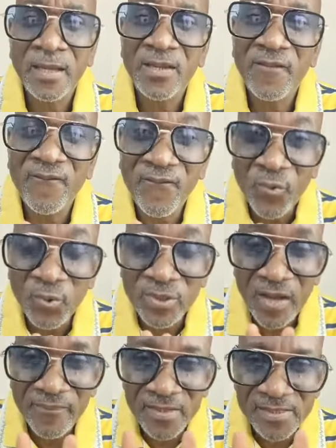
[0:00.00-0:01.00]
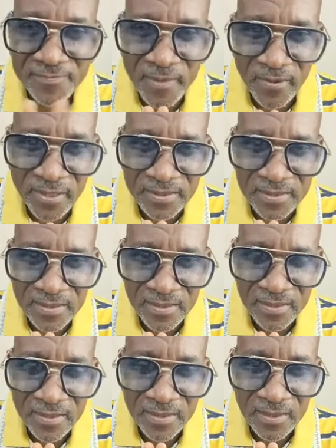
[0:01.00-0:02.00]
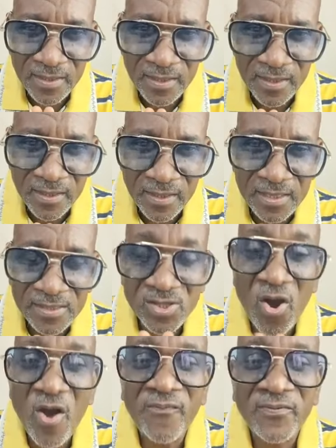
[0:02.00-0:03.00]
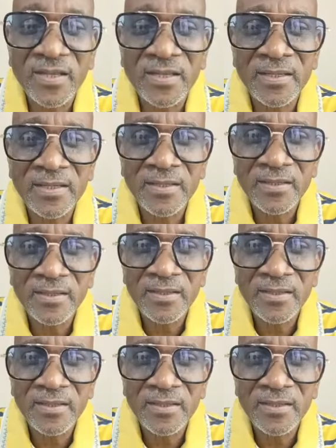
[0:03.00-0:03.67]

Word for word: the fruit of the spirit is often